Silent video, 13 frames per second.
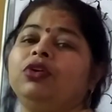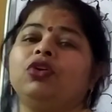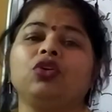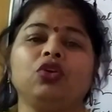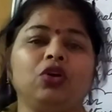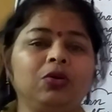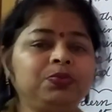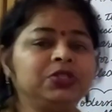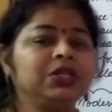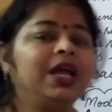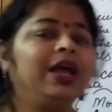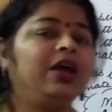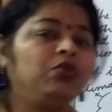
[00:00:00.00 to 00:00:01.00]

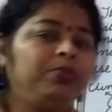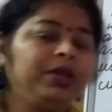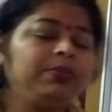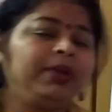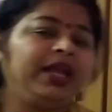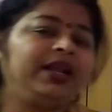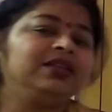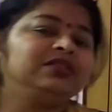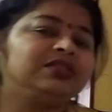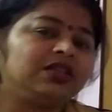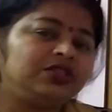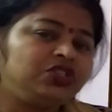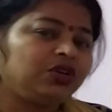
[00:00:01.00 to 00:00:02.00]
crops have been made in
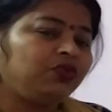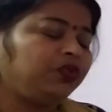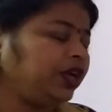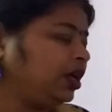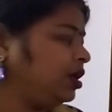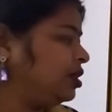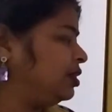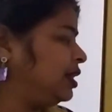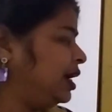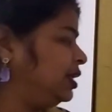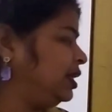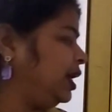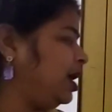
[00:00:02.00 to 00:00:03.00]
such a way
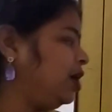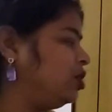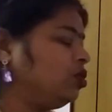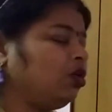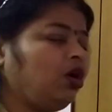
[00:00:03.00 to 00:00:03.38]
that they are